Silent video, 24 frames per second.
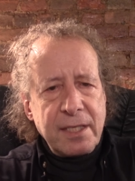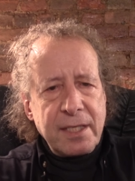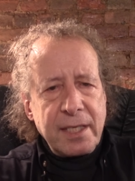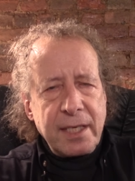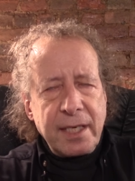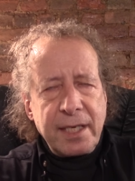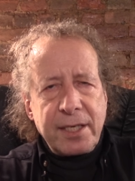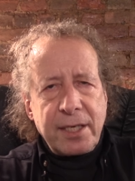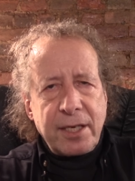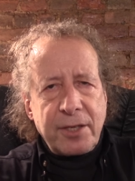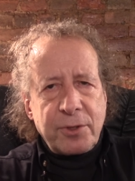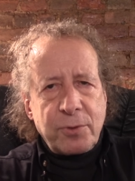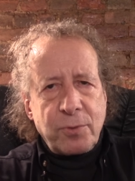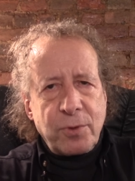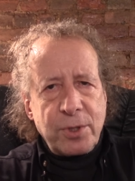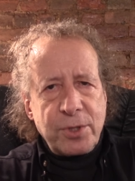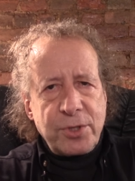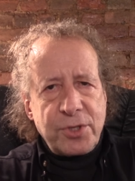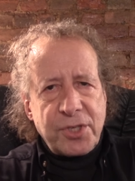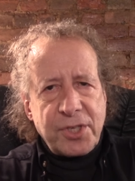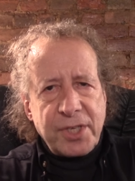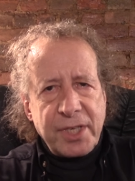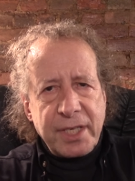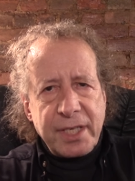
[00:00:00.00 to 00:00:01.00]
In other
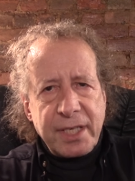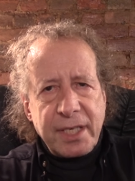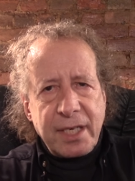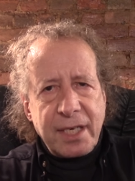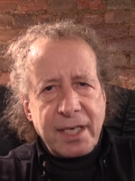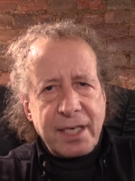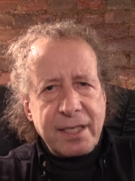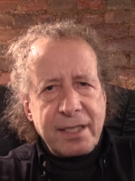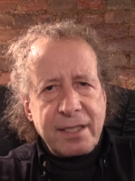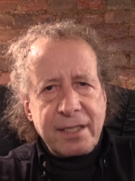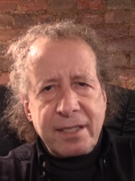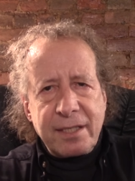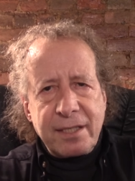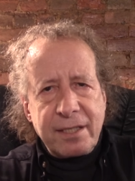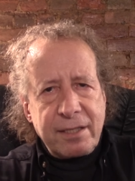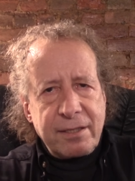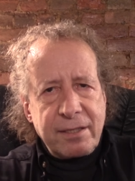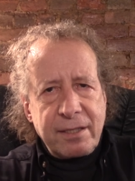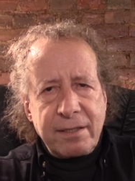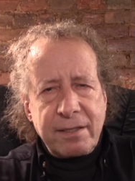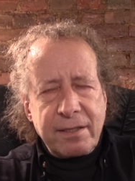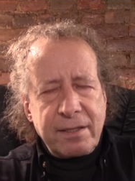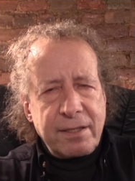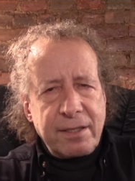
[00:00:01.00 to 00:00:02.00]
words,
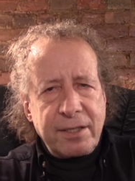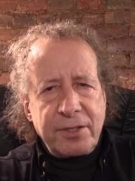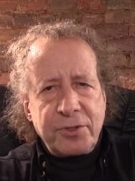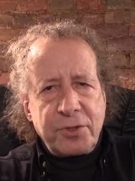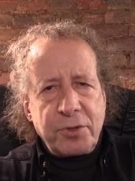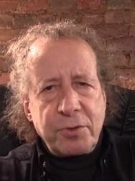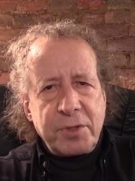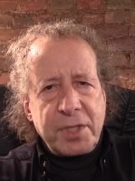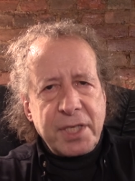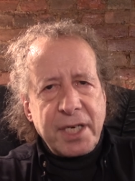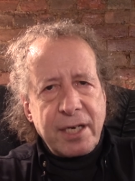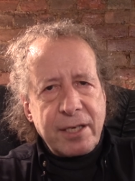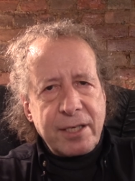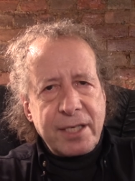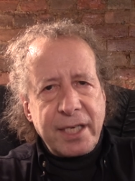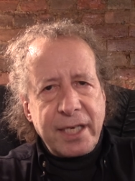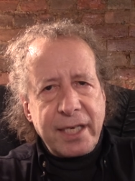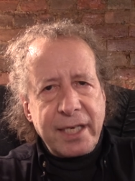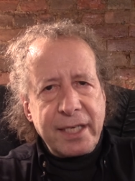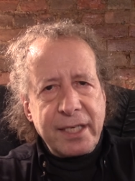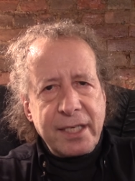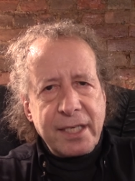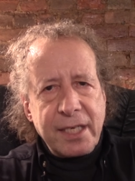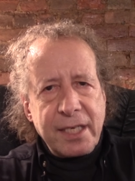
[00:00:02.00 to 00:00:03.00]

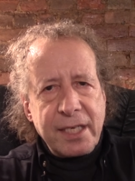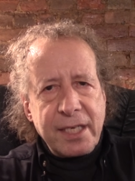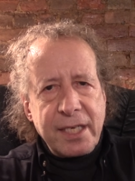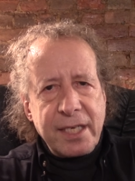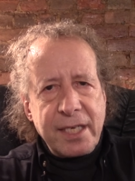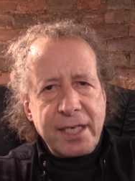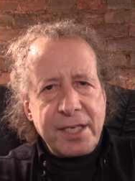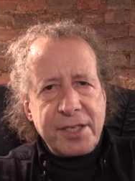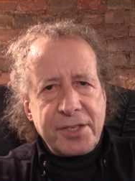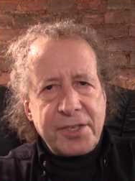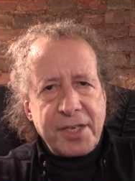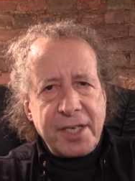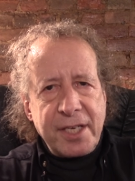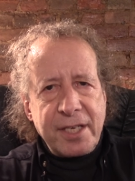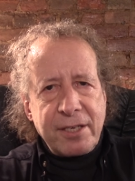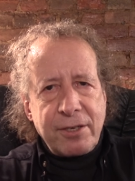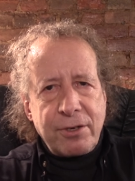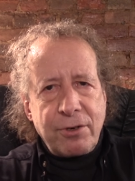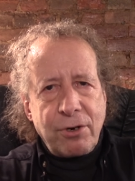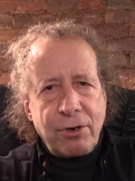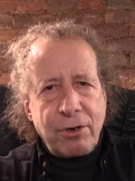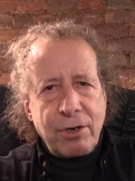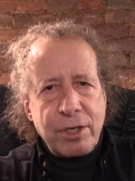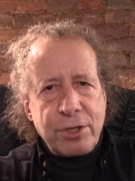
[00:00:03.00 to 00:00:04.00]
Duterte is
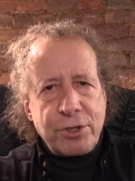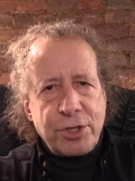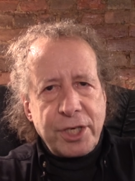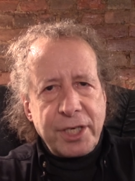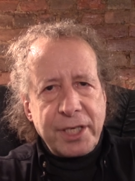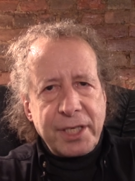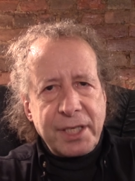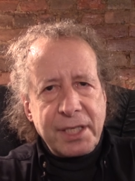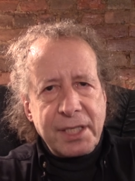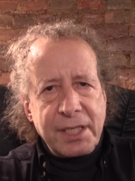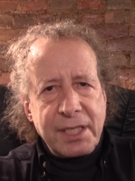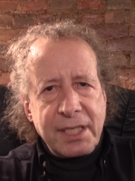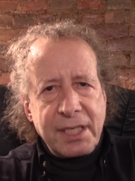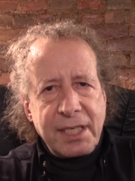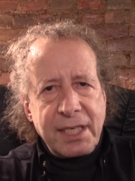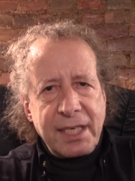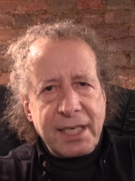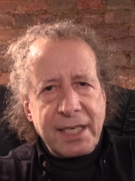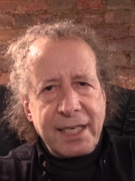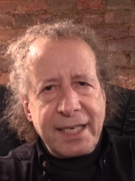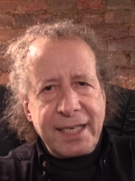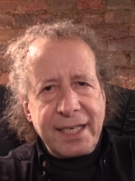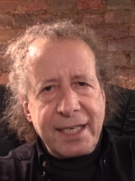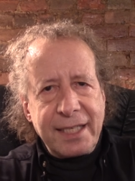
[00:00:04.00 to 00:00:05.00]
encouraging
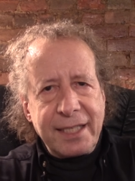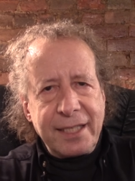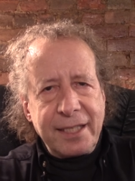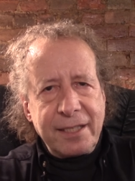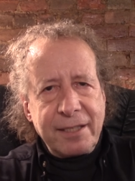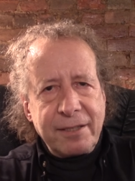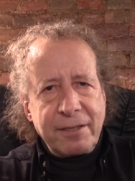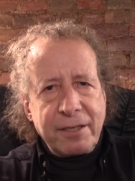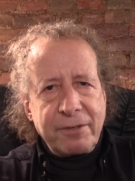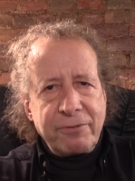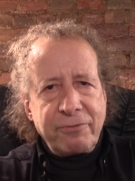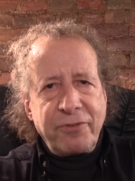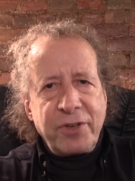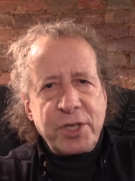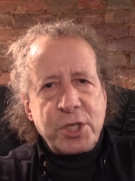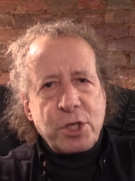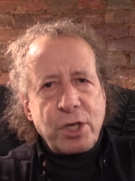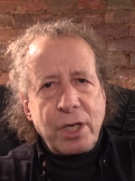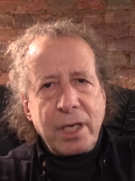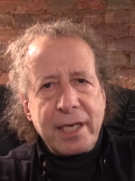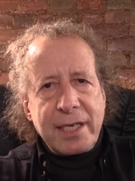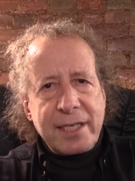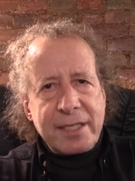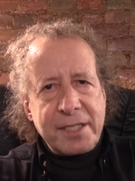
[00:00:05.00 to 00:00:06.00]
a
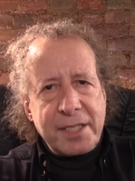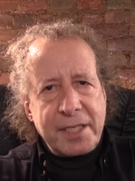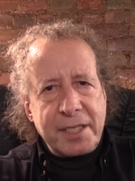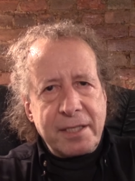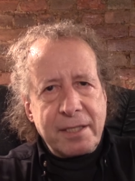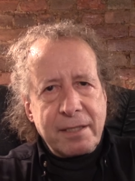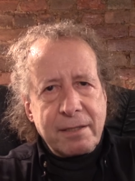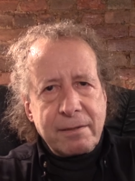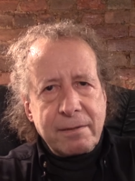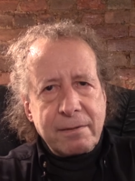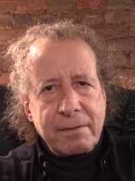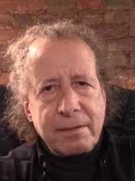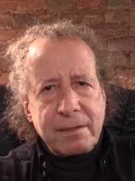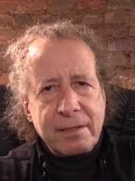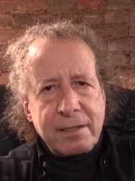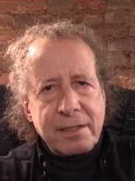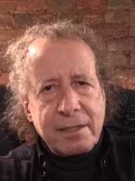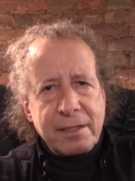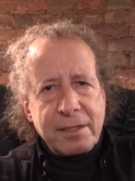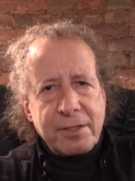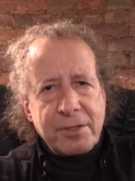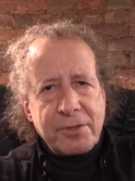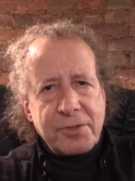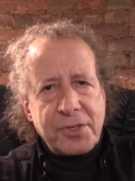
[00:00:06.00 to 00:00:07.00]
vigilante
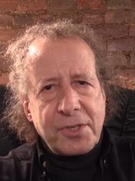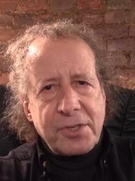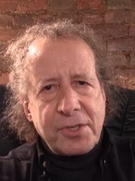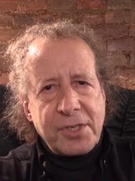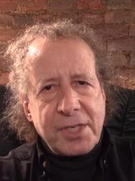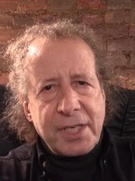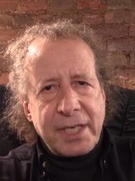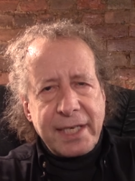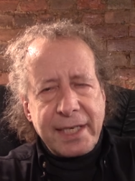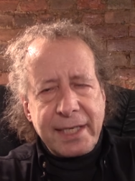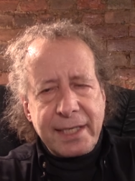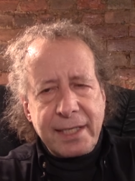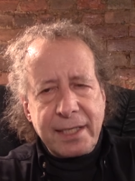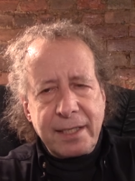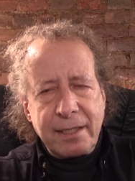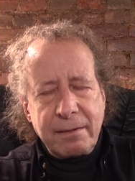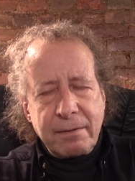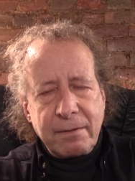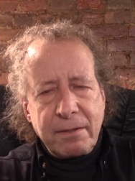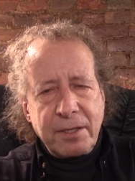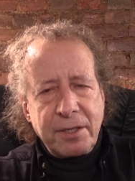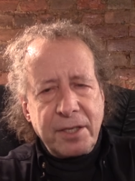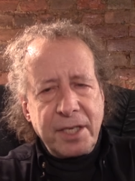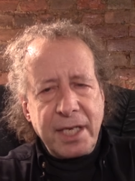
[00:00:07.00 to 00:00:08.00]
society,
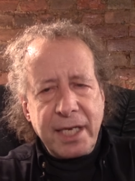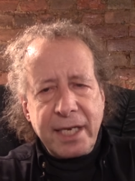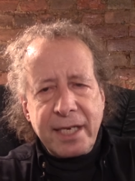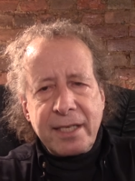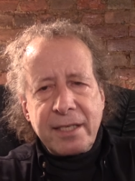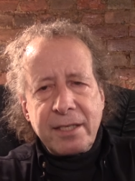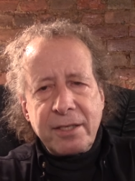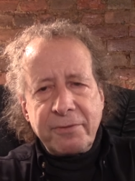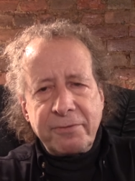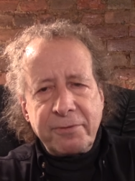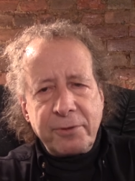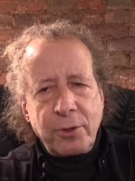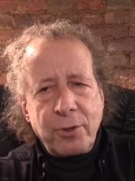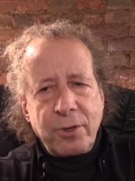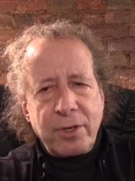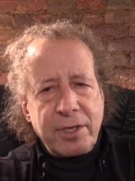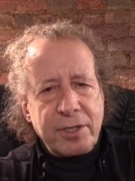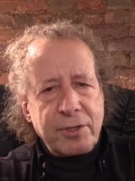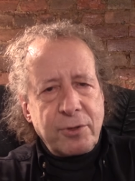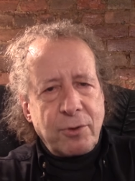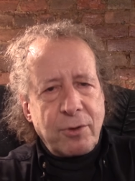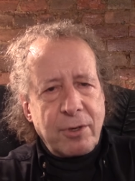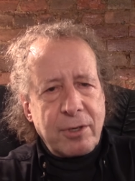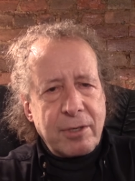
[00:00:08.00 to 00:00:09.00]
the end of law
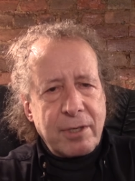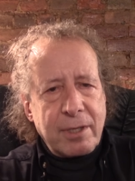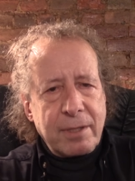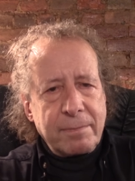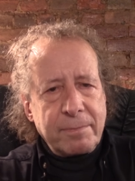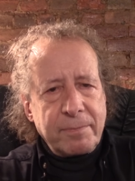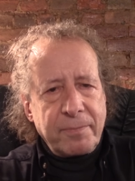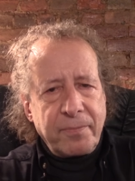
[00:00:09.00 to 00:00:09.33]
and order.